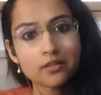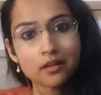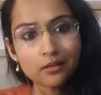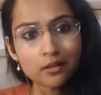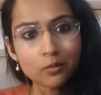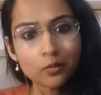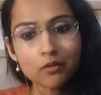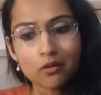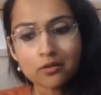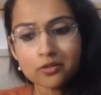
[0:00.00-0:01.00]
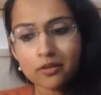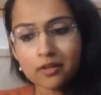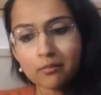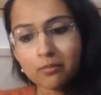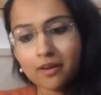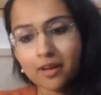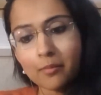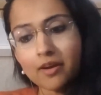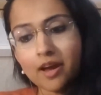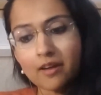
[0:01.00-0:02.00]
I think we all during the
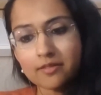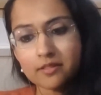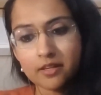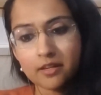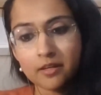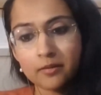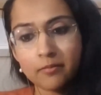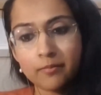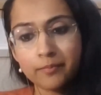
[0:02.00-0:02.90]
pandemic have seen